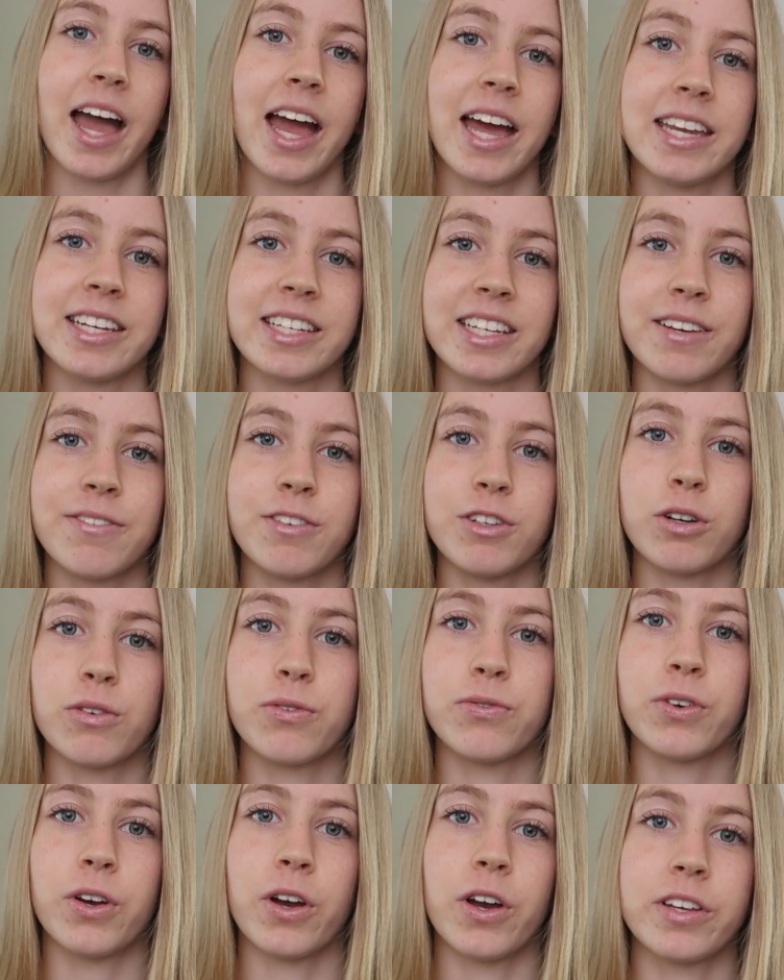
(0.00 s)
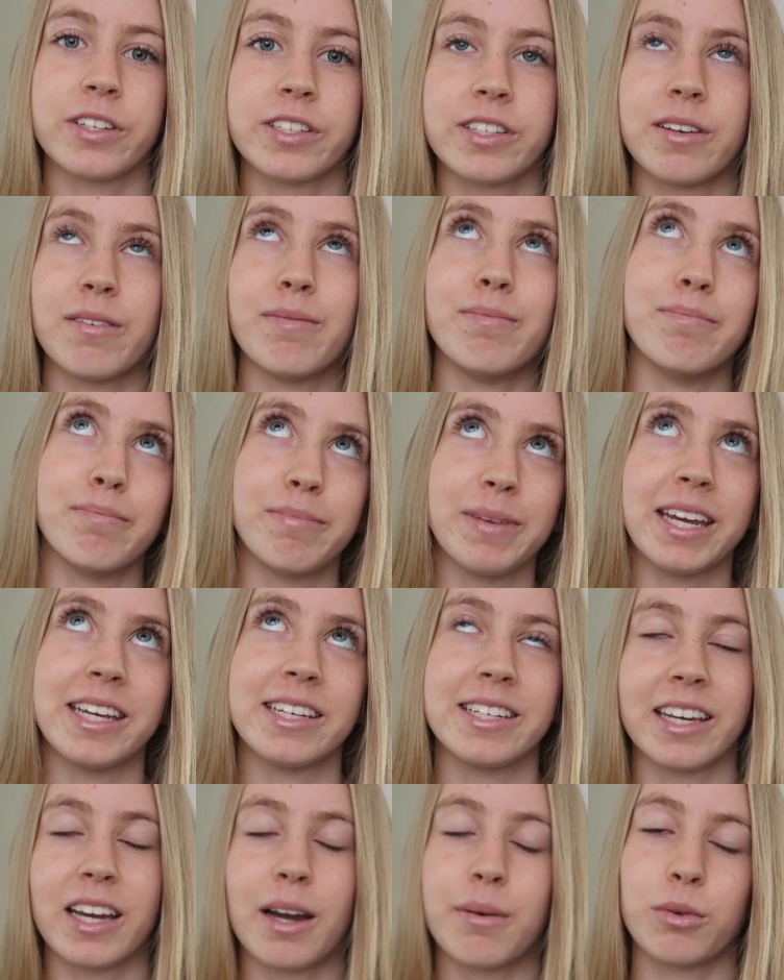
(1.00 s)
And if your first
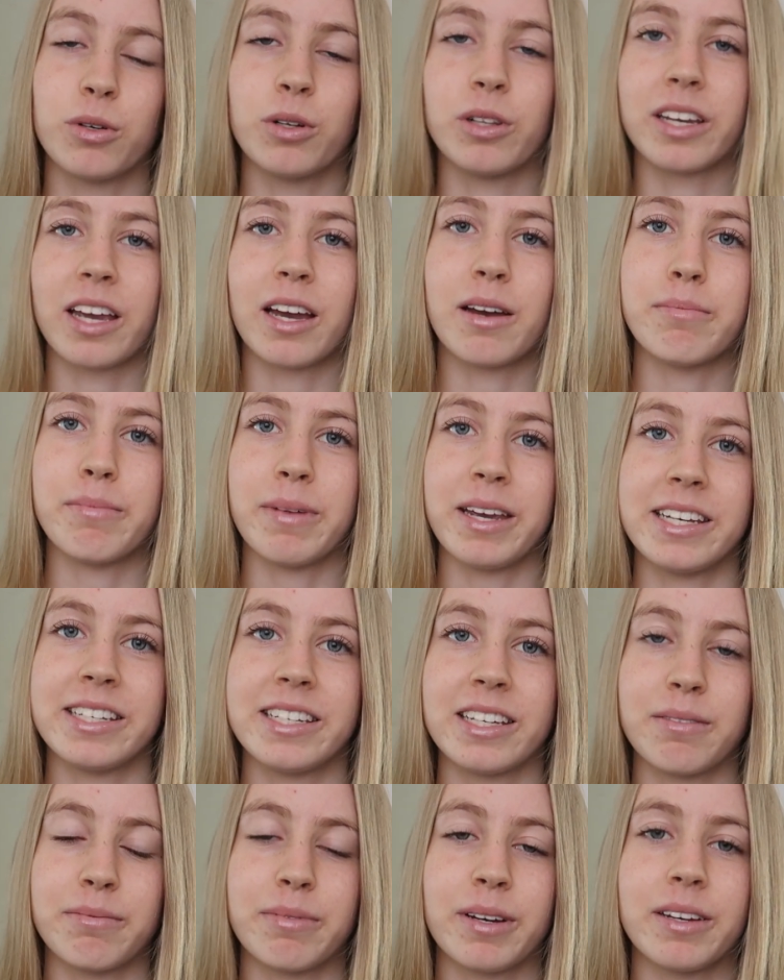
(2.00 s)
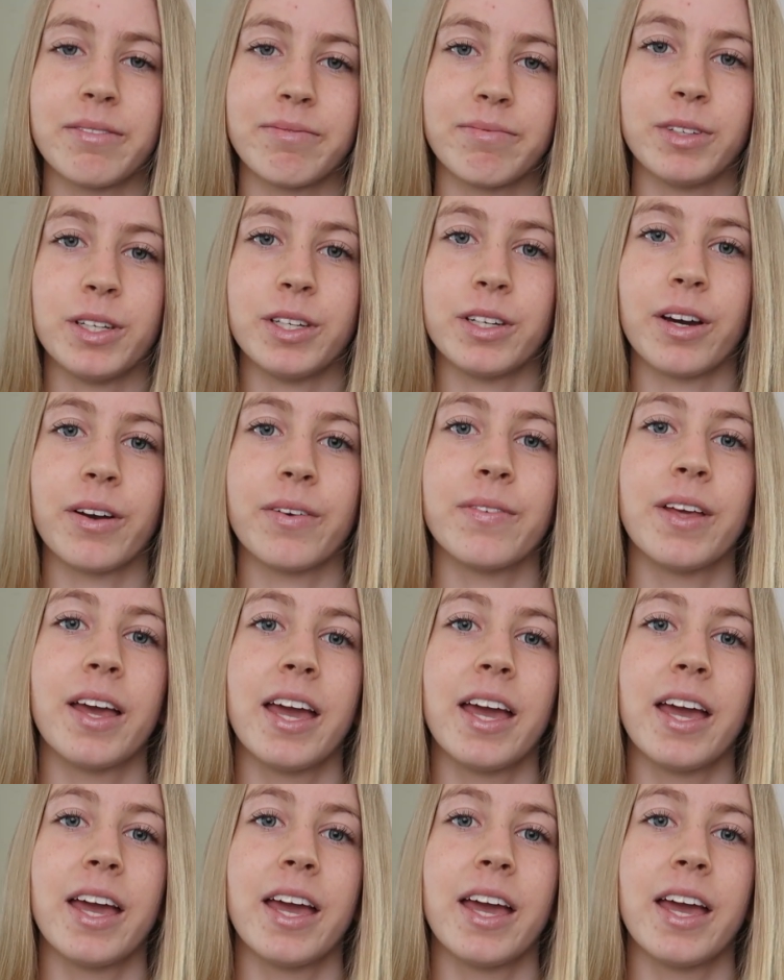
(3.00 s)
meeting, I'm calling it a meeting, but you know,